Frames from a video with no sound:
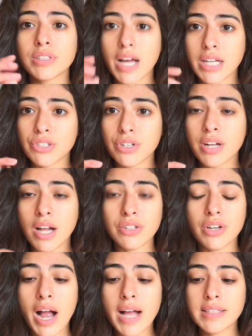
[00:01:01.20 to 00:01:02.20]
textured
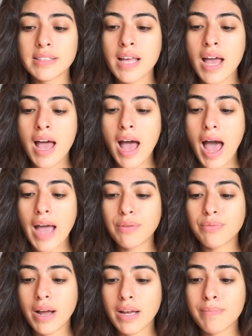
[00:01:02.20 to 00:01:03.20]
under eyes, I
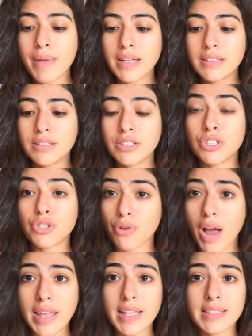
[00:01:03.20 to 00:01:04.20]
recommend to
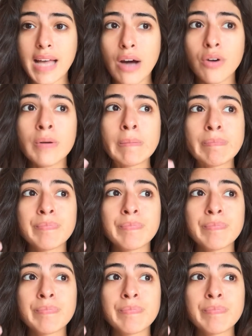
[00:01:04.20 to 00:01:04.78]
try this out.